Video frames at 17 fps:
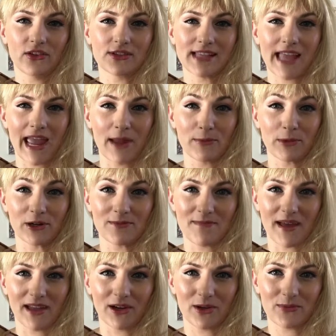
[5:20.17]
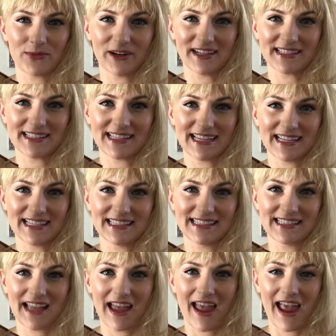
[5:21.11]
those hammered metal
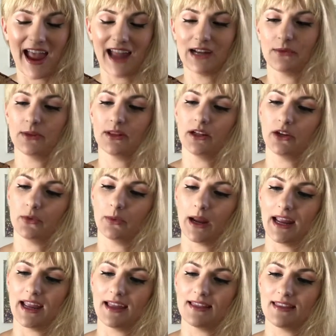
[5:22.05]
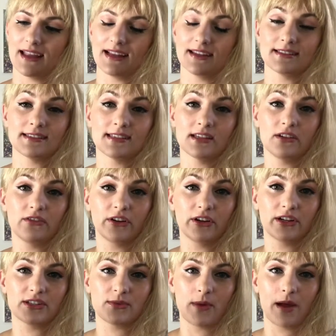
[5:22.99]
bracelets, and it would look great in like a silver
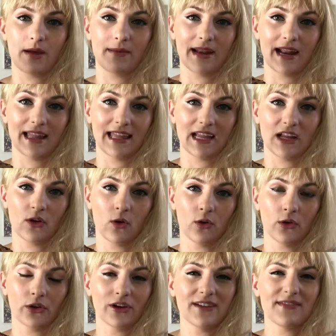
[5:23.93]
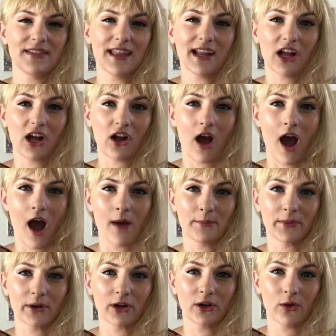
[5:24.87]
as well, but I like gold or even like a
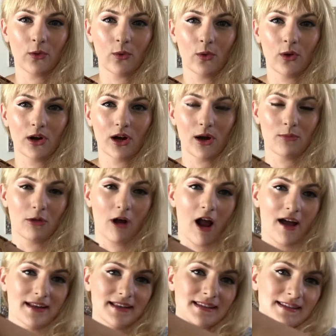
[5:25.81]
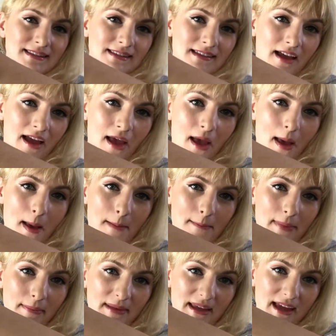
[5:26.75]
copper or a bronze.
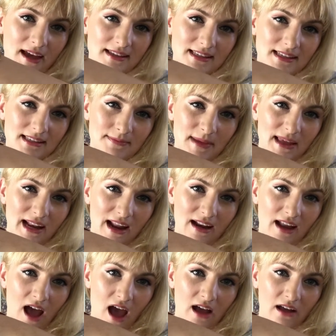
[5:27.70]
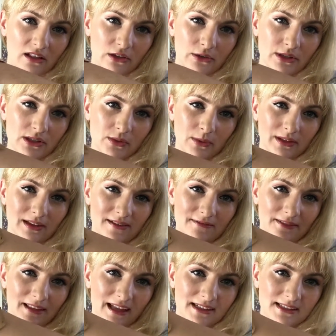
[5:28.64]
But because it's made out of hot glue, it's really
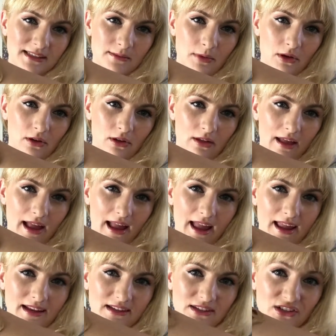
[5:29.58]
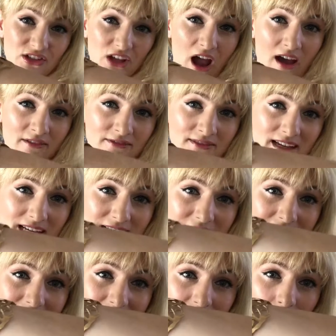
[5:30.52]
flexible and soft and
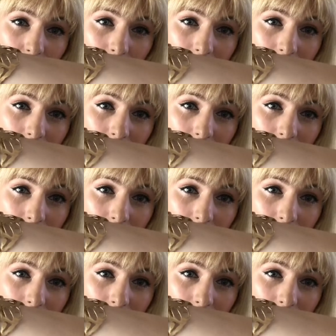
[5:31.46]
easy to